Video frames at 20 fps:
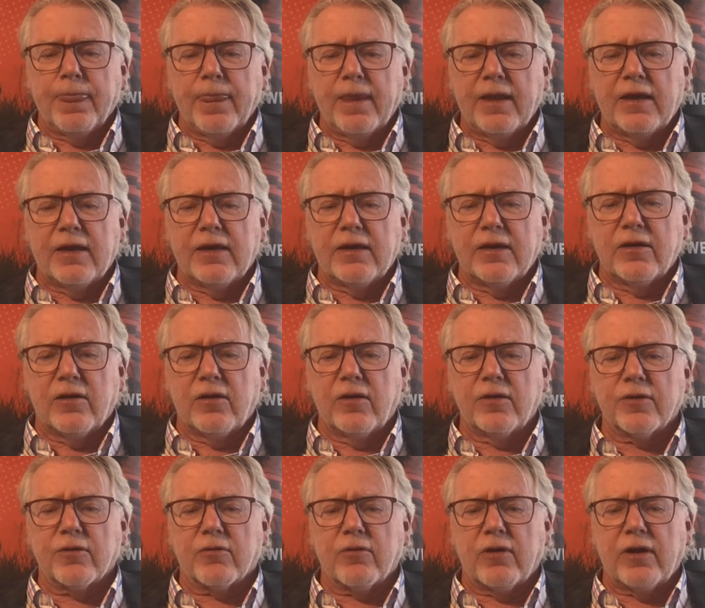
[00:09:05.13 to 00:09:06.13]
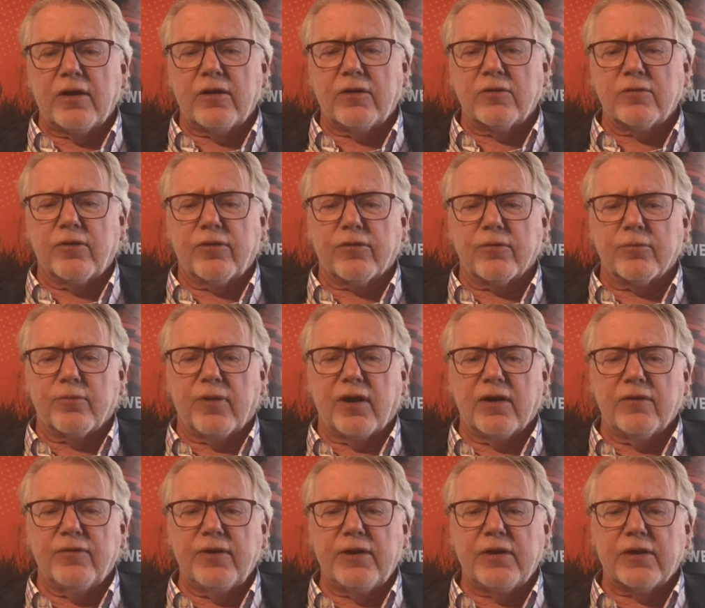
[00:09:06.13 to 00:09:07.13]
on the ground
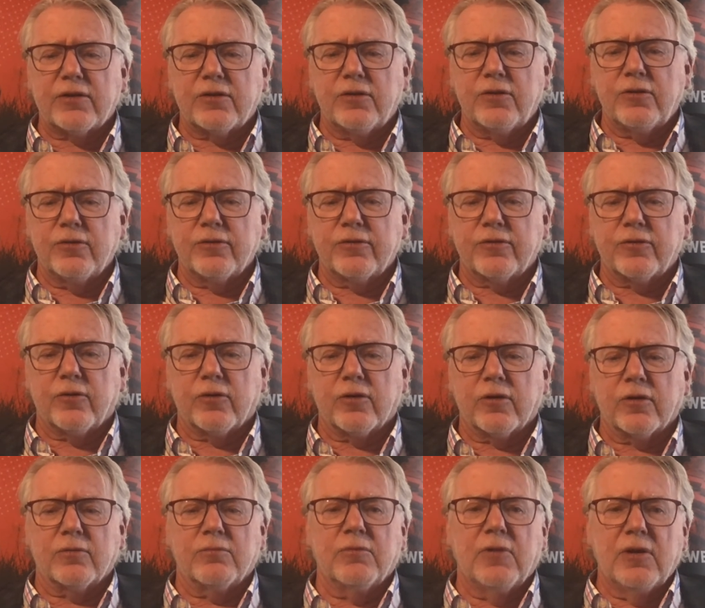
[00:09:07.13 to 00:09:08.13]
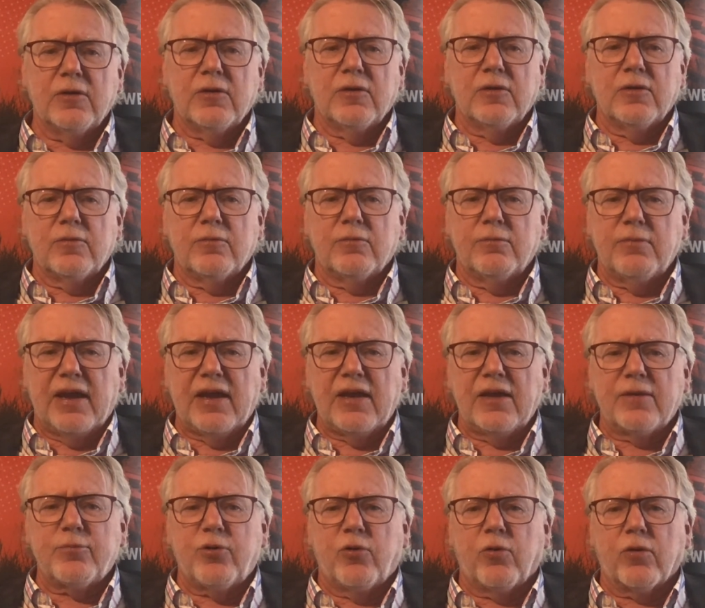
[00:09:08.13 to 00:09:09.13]
by vehicles or
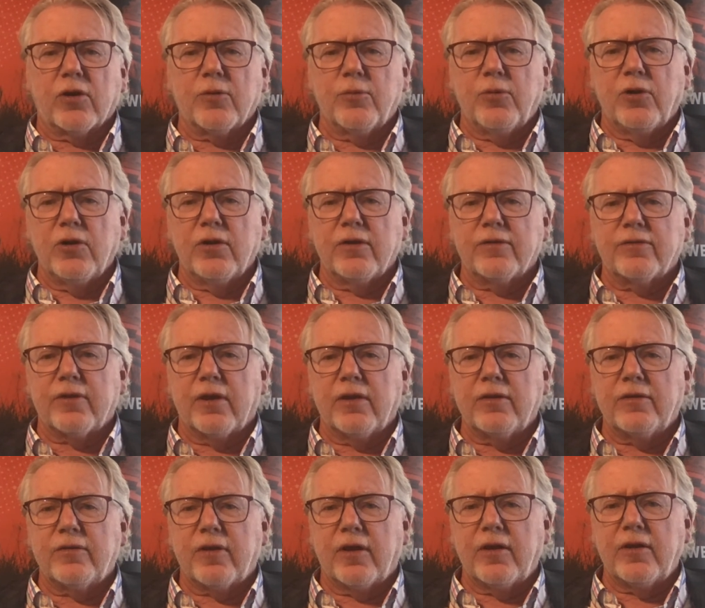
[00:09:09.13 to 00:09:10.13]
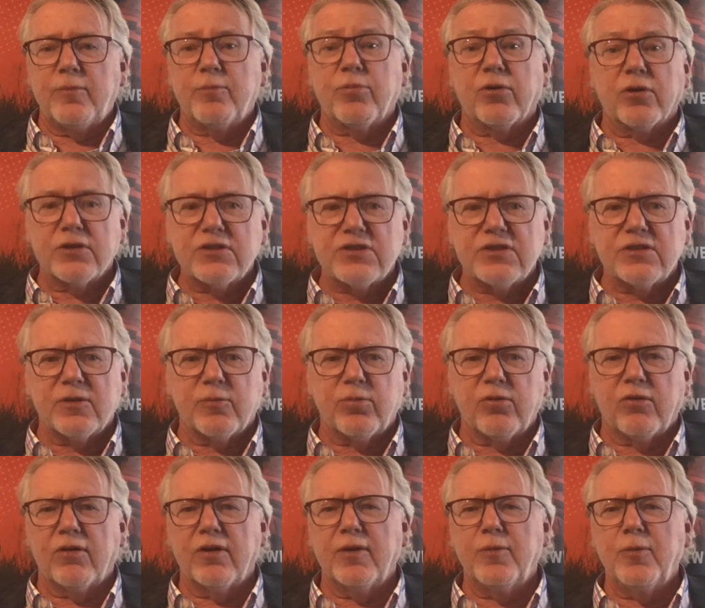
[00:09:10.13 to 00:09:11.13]
man portable, as they say, person
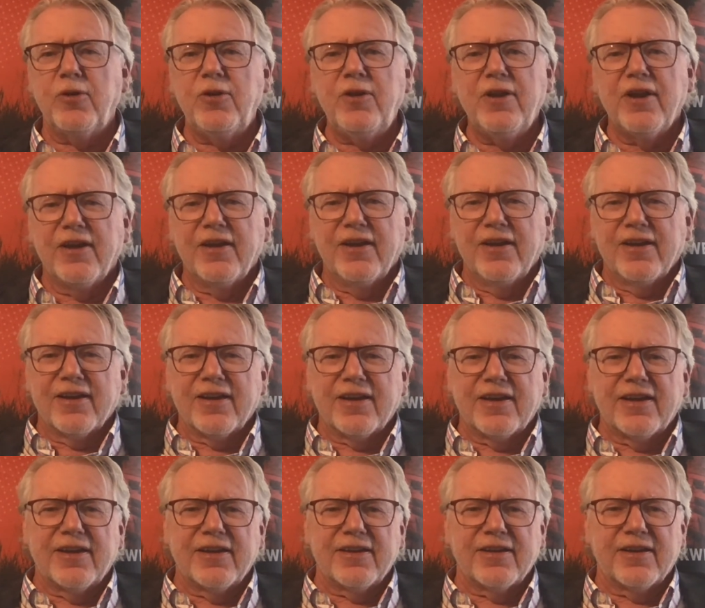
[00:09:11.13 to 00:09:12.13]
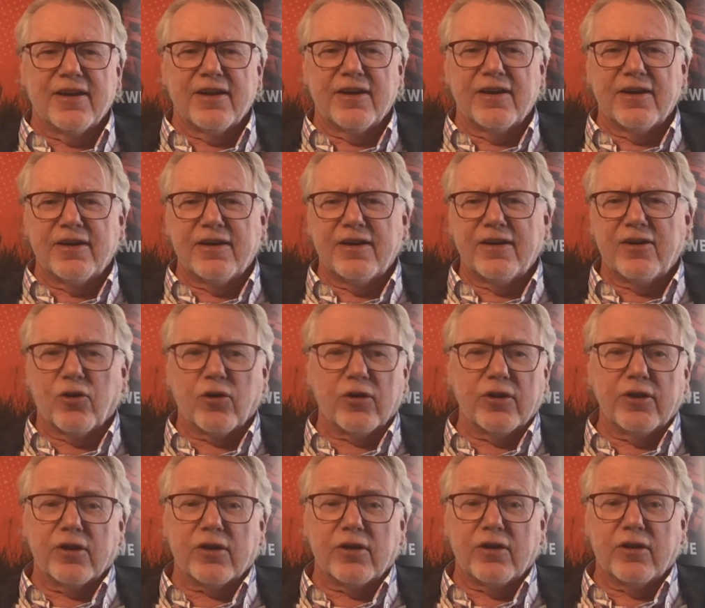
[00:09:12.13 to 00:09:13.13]
deployable, and or
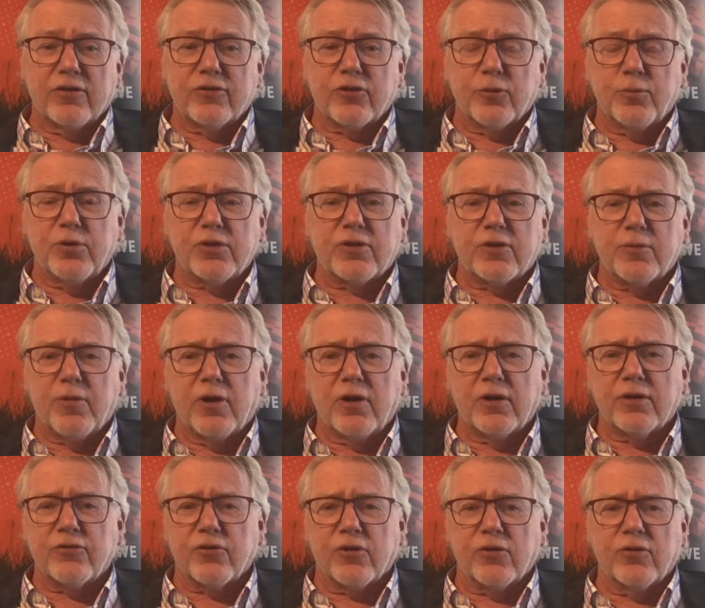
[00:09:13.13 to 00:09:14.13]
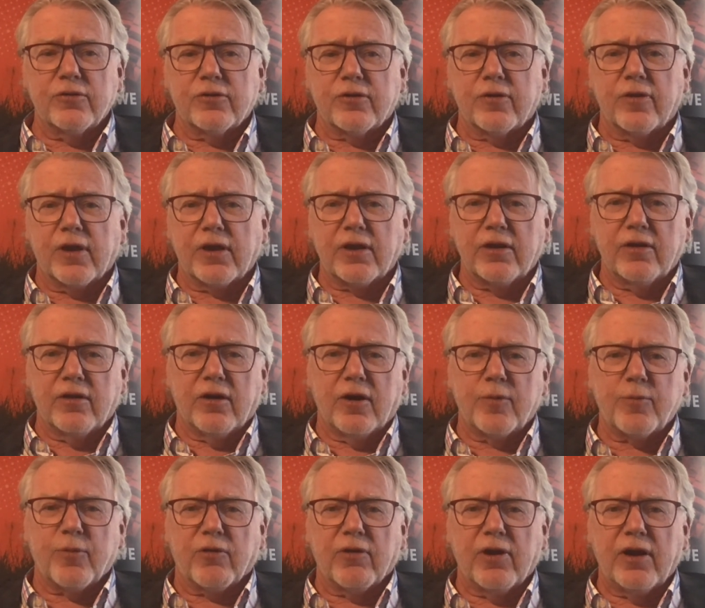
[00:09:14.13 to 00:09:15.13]
you can also put them on drones and they can
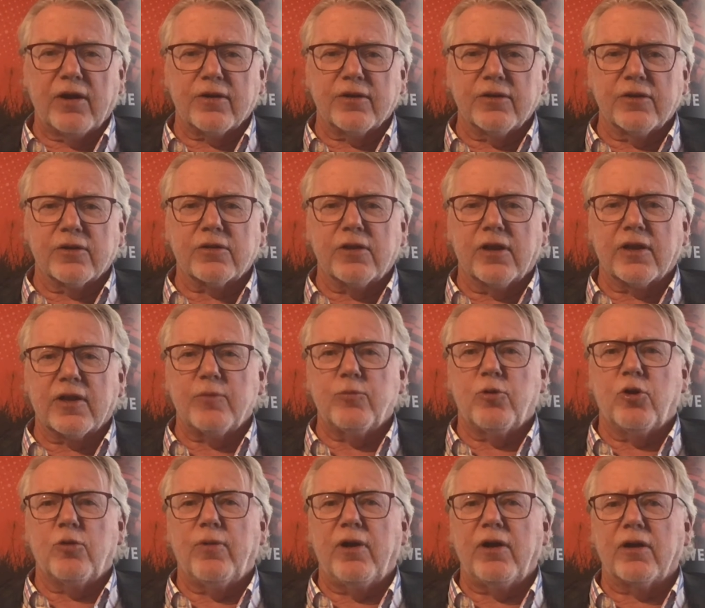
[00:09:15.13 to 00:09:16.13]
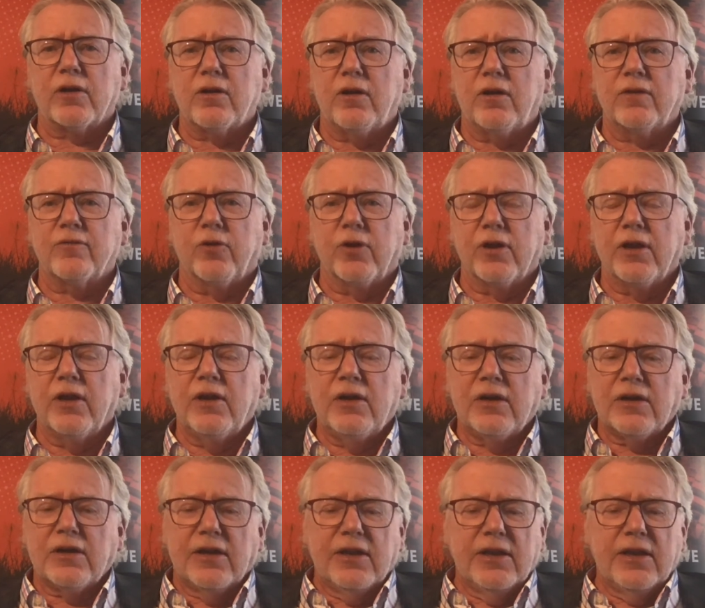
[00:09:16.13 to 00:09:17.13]
hop around and look like a mobile convoy.
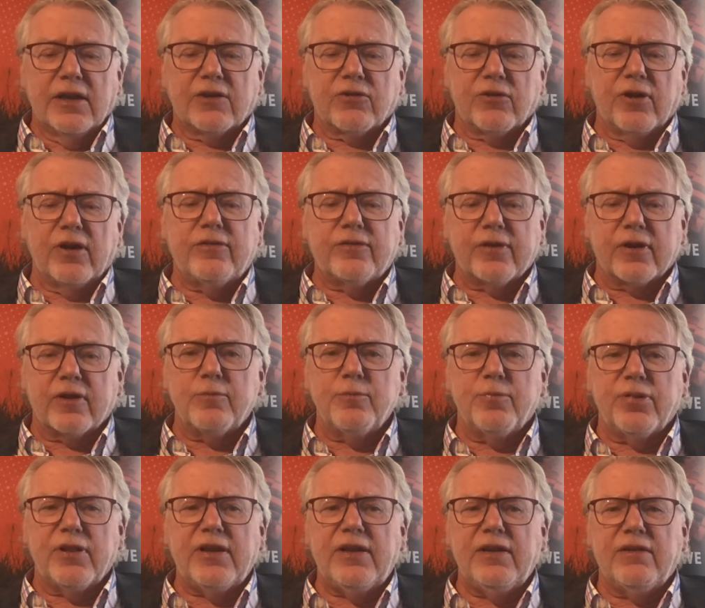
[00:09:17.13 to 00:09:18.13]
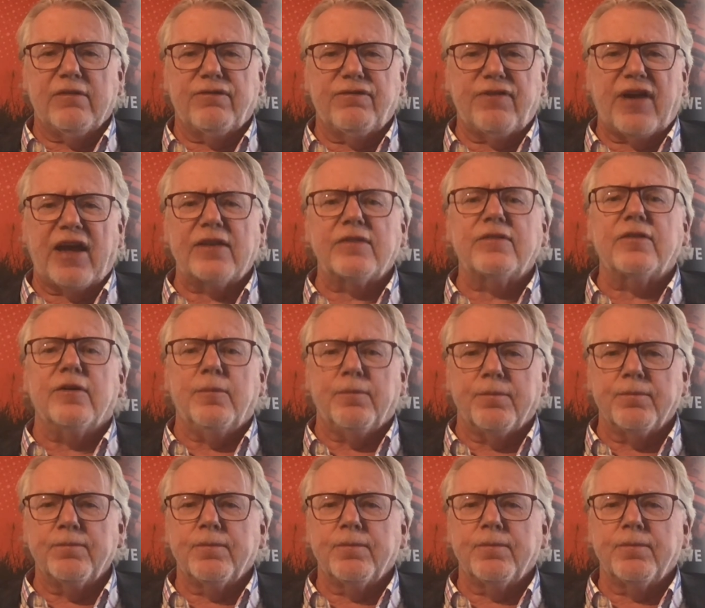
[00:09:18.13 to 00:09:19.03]
It creates a complete phantom